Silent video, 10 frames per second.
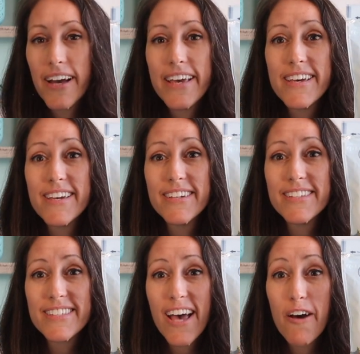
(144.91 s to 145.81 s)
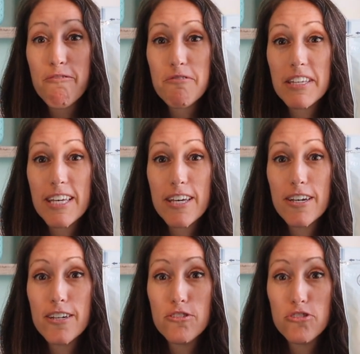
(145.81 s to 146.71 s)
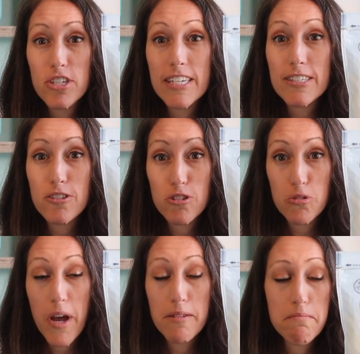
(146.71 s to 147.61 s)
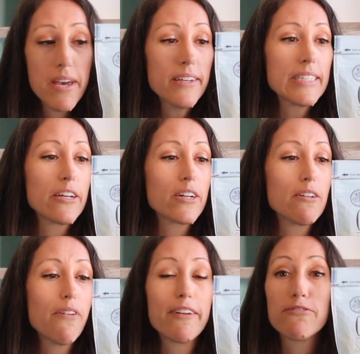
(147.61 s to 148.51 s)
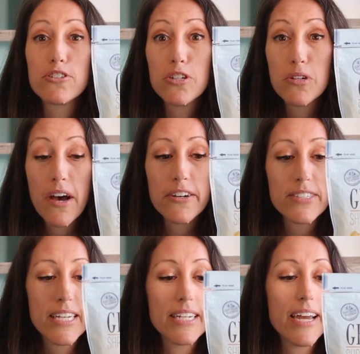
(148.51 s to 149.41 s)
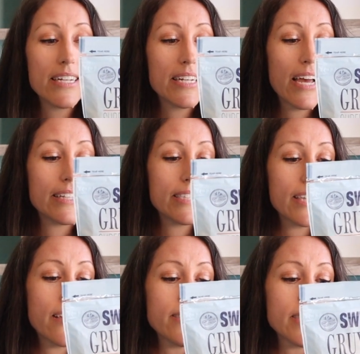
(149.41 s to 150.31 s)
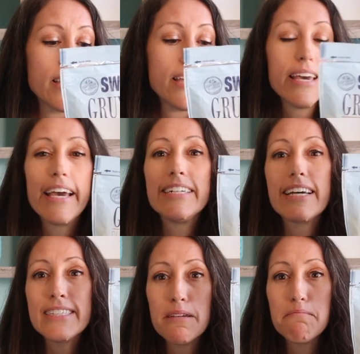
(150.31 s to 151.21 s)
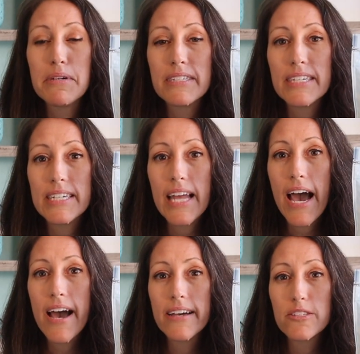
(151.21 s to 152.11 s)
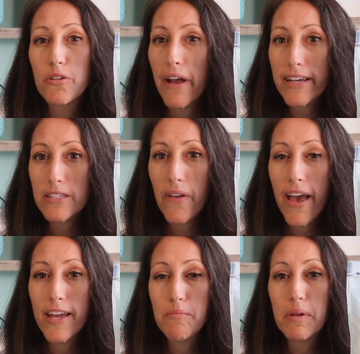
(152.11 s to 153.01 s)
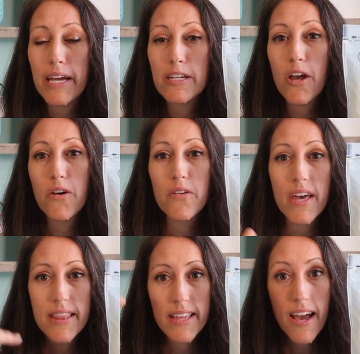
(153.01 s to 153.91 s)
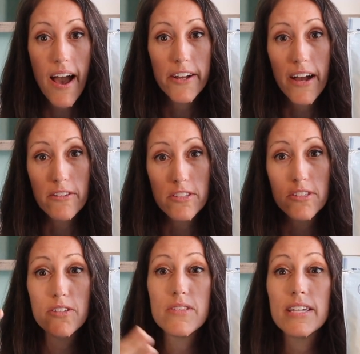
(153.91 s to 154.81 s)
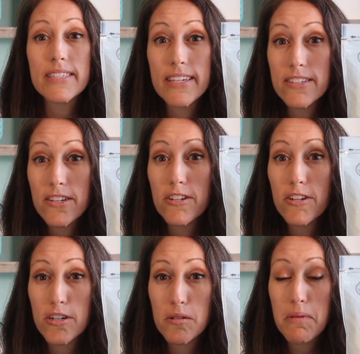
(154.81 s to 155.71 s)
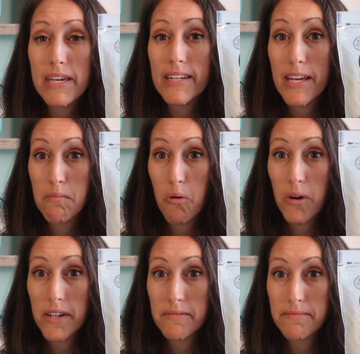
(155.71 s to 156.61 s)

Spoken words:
is a really good cheese shred mix that you're gonna find for $2.99. It doesn't bill it as grass-fed, but I know that the higher altitude, this is a European import.